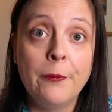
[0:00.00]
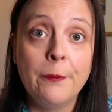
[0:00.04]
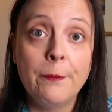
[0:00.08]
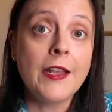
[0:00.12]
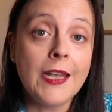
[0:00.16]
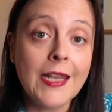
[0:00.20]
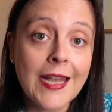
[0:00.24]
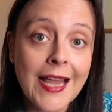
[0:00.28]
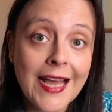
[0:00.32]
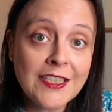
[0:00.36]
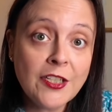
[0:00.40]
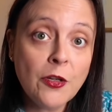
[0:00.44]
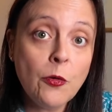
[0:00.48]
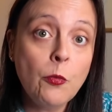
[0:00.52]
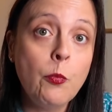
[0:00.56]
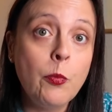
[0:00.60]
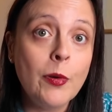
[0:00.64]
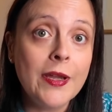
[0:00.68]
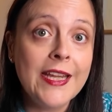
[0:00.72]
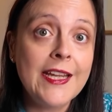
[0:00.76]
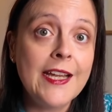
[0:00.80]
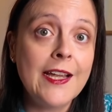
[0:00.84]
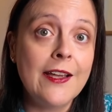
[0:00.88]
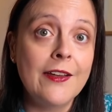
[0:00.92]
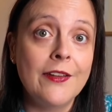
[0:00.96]
The ladder
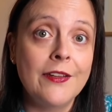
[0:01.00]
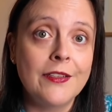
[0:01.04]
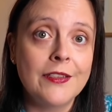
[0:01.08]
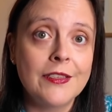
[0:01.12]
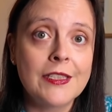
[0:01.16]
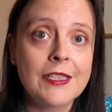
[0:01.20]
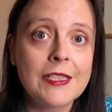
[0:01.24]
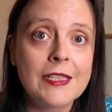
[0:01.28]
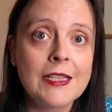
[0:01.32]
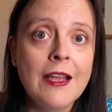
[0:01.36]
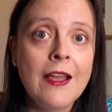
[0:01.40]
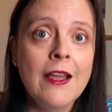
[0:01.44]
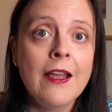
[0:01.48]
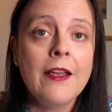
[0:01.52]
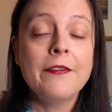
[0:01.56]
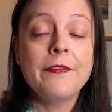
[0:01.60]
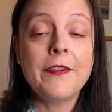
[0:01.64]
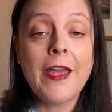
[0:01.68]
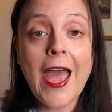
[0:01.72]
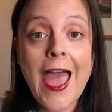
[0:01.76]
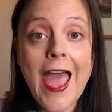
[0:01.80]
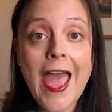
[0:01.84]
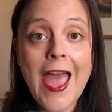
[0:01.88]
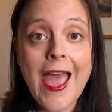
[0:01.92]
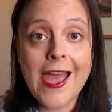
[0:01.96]
weakens,
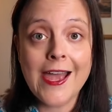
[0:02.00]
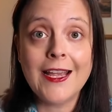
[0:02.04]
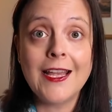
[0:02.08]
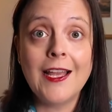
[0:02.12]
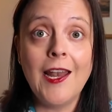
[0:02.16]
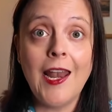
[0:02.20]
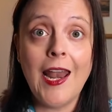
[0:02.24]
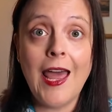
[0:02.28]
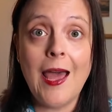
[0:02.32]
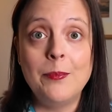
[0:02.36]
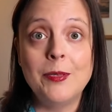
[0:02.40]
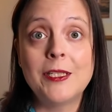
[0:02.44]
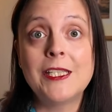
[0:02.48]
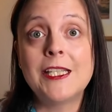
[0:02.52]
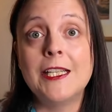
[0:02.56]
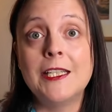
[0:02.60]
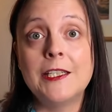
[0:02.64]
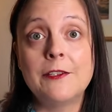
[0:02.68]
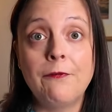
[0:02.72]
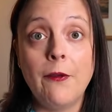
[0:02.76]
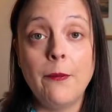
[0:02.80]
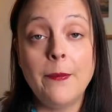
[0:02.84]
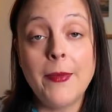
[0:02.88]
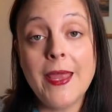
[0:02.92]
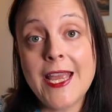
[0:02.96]
the hair
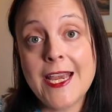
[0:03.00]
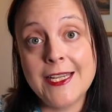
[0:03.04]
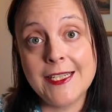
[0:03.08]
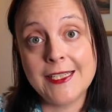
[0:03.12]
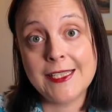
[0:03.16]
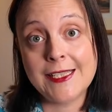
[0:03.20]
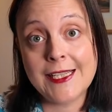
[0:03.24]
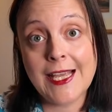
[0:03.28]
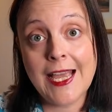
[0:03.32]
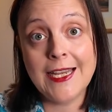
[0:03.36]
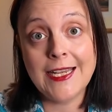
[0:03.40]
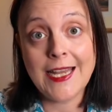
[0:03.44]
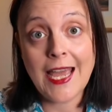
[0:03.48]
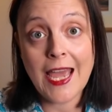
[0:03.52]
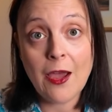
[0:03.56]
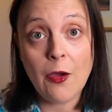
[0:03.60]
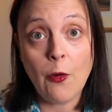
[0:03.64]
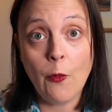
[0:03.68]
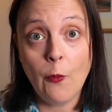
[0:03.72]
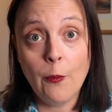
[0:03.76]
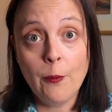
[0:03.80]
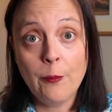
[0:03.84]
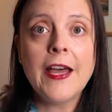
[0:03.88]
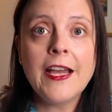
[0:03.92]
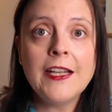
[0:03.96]
collapses from the inside
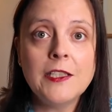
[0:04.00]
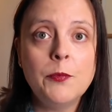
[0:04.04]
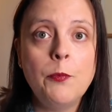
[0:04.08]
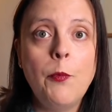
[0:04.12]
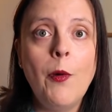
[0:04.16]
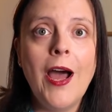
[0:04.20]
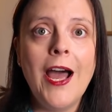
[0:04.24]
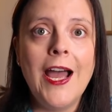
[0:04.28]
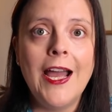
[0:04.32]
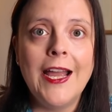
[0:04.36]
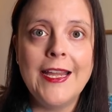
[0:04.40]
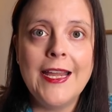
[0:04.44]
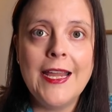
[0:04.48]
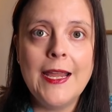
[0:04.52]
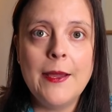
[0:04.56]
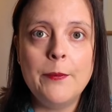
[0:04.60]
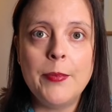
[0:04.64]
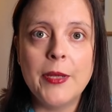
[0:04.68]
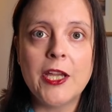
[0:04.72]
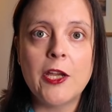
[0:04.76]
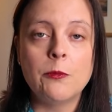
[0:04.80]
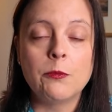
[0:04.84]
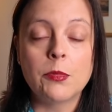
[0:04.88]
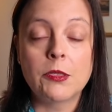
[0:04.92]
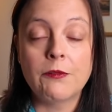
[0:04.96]
out. That's why it
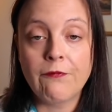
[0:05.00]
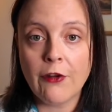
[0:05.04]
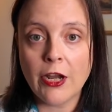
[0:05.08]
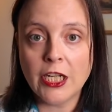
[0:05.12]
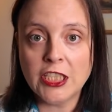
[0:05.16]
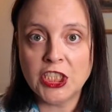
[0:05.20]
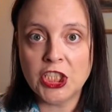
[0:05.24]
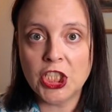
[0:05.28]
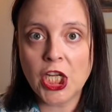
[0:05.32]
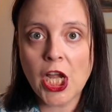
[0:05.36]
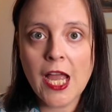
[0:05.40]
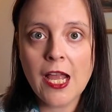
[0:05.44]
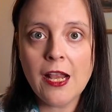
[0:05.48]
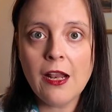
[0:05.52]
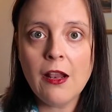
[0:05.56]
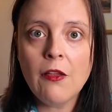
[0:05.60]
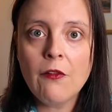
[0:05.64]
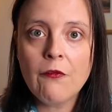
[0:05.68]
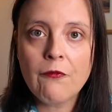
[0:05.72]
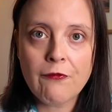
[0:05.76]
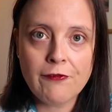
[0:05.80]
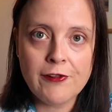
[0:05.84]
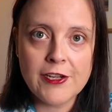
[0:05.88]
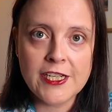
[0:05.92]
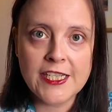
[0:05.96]
becomes fragile,
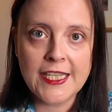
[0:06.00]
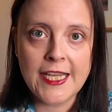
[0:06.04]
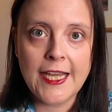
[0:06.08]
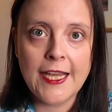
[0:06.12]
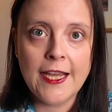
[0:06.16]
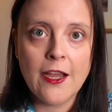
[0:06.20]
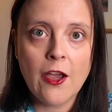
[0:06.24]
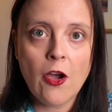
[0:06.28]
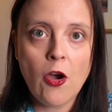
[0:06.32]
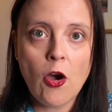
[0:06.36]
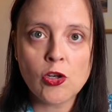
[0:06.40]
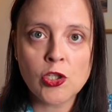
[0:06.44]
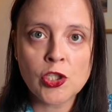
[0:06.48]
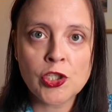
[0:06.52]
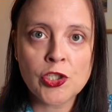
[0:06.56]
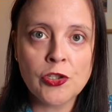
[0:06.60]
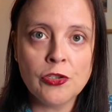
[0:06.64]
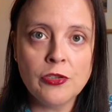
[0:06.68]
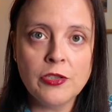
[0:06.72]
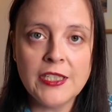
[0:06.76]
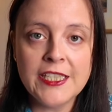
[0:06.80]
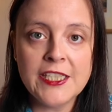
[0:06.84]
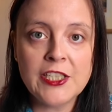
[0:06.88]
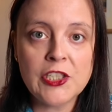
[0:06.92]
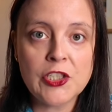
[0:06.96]
frizzy, or
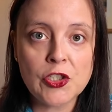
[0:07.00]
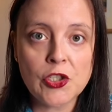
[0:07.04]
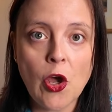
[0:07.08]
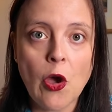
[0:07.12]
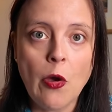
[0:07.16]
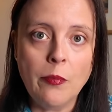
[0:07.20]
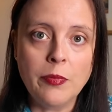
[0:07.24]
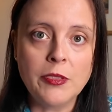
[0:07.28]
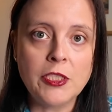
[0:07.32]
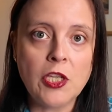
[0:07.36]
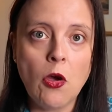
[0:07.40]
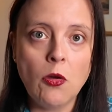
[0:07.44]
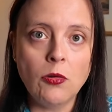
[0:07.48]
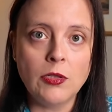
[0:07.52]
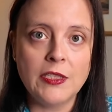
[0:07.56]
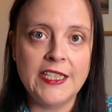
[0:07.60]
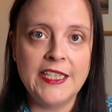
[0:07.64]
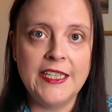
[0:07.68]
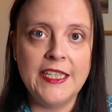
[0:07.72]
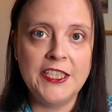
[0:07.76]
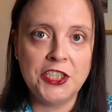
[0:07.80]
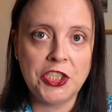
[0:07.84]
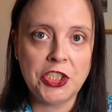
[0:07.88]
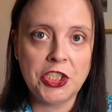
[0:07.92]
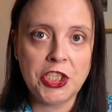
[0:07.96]
suddenly stops
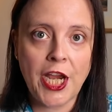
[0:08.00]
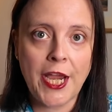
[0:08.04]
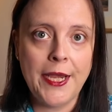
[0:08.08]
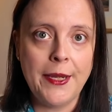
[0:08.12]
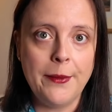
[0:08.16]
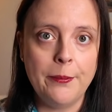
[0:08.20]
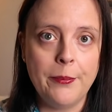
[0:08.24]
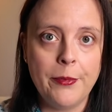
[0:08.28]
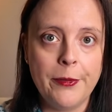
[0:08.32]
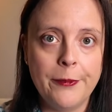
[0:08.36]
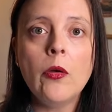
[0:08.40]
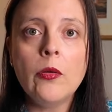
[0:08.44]
holding its shape.